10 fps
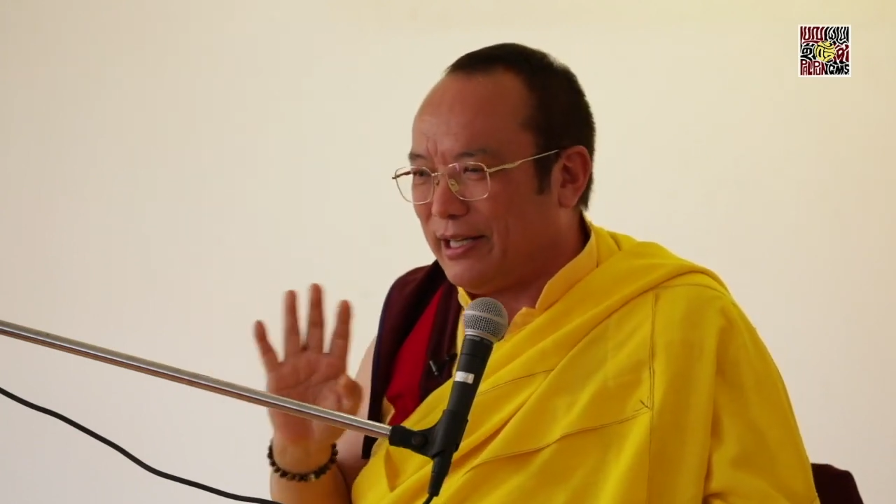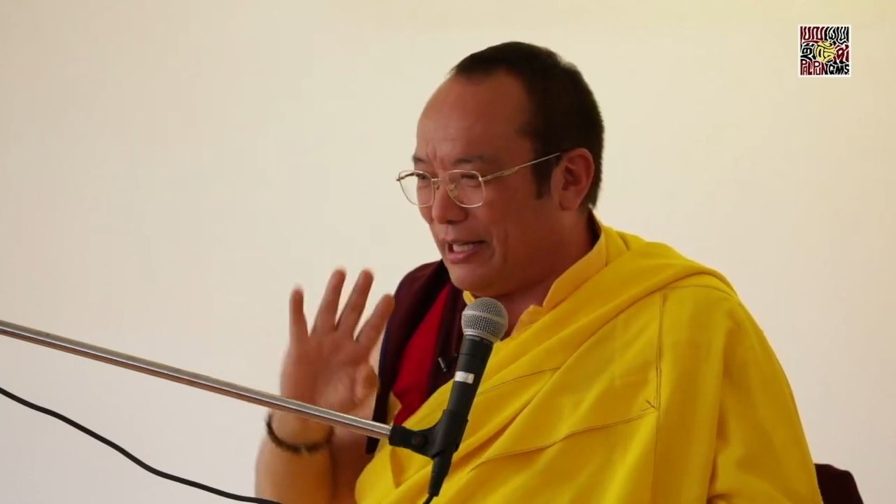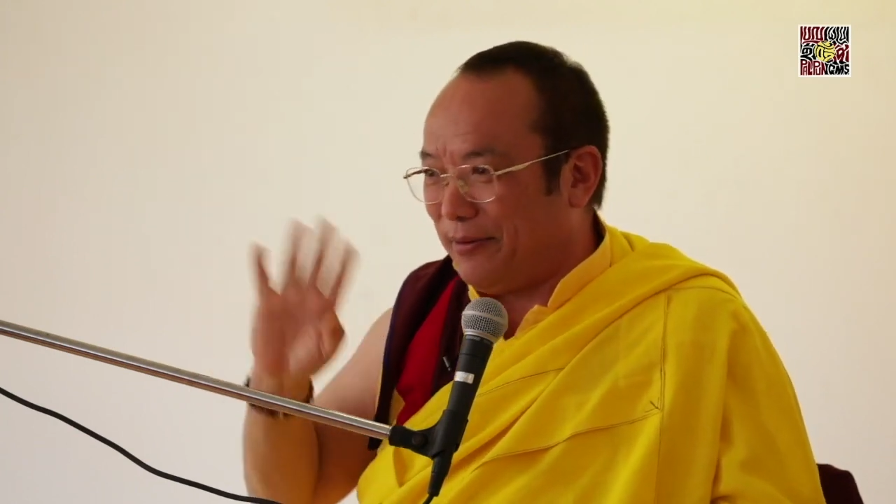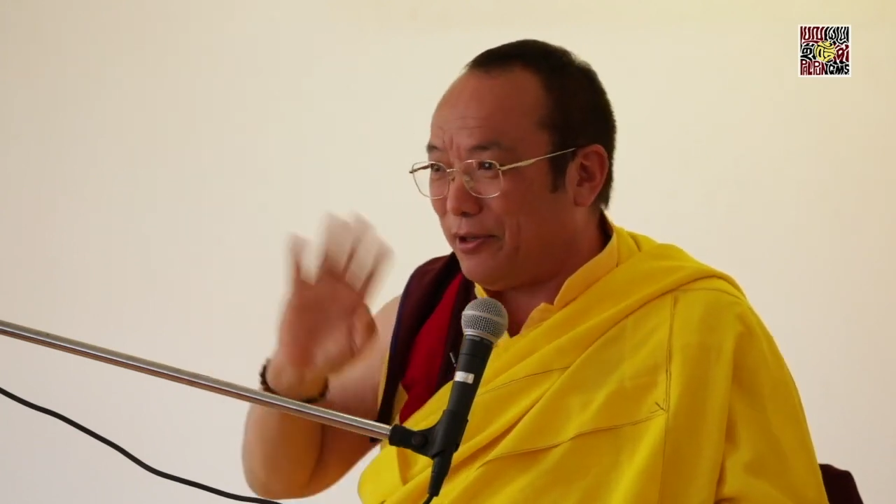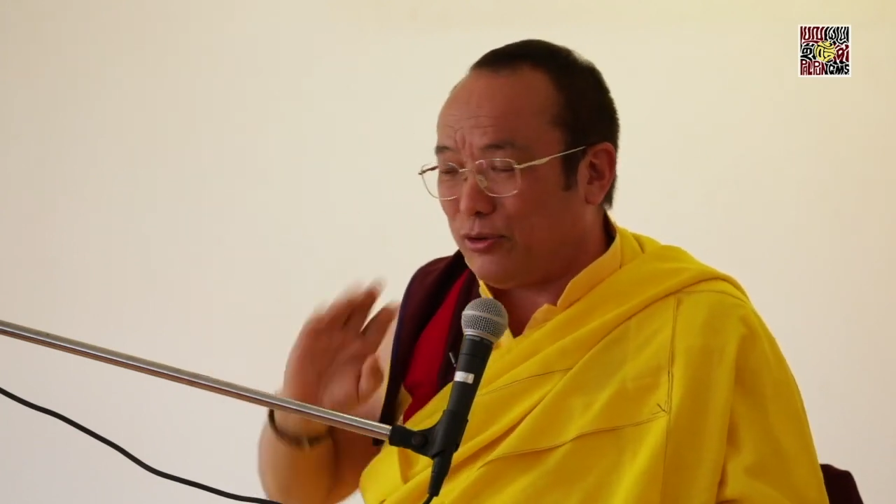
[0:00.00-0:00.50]

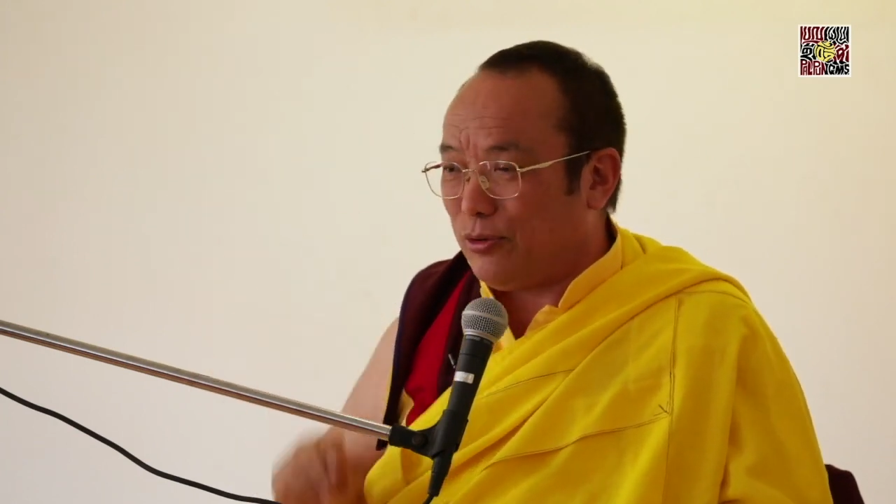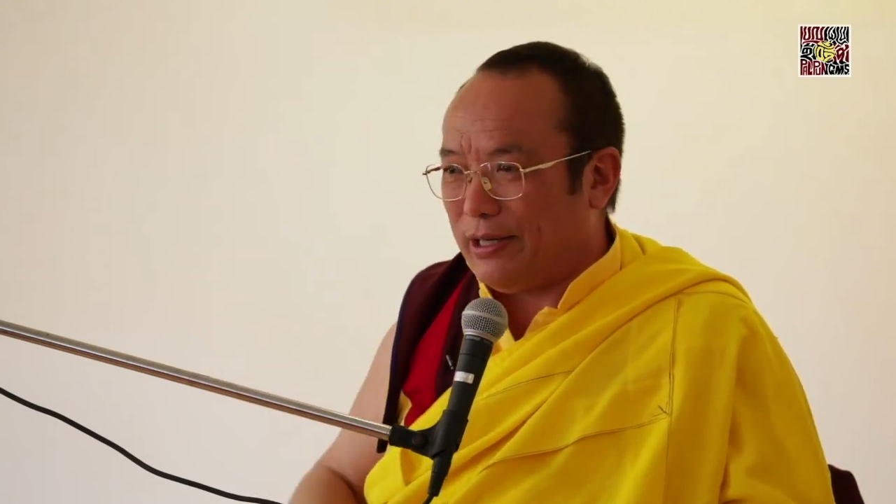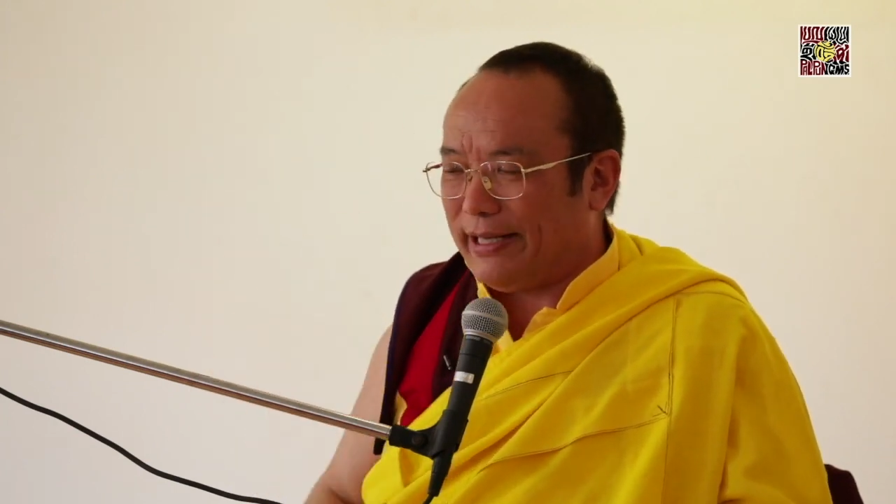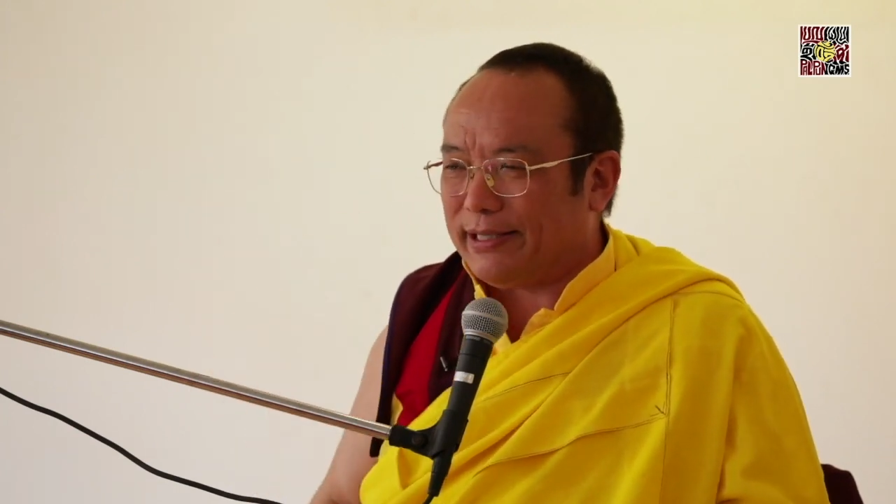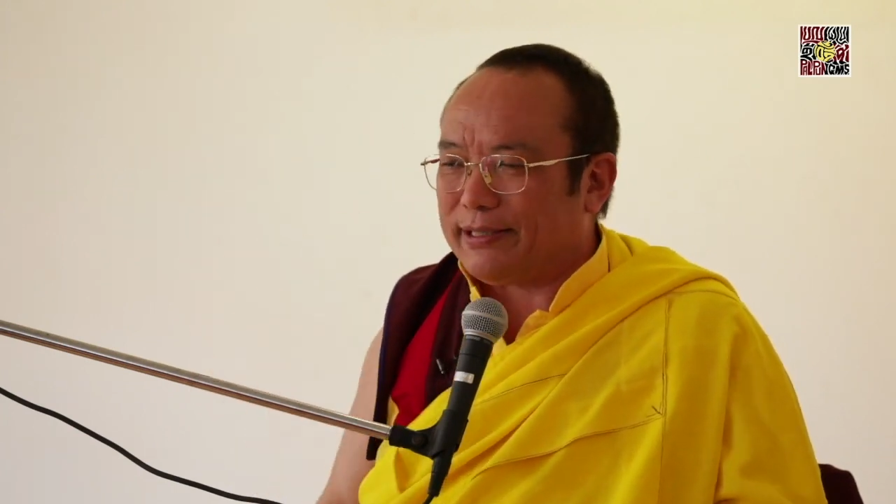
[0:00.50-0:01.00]
Never too
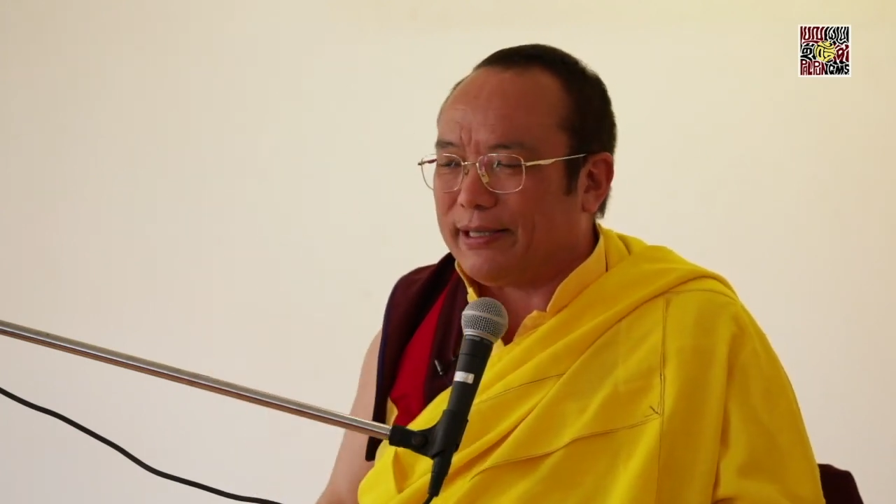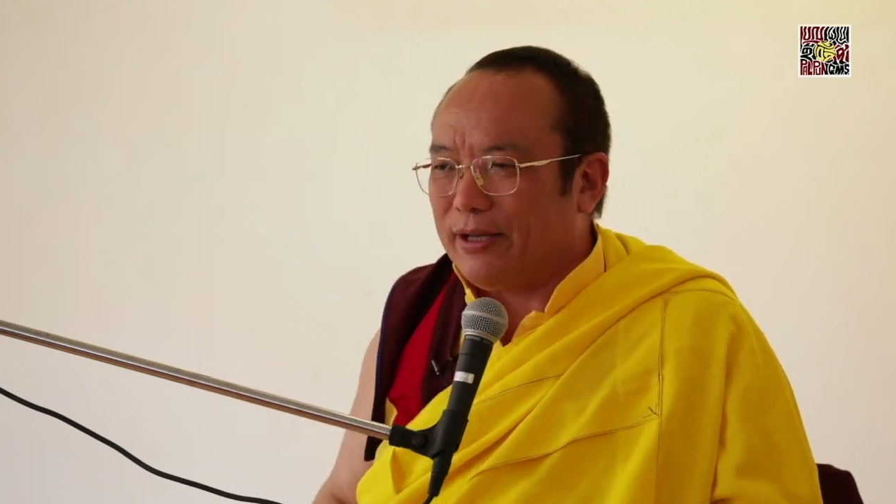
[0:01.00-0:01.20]
late.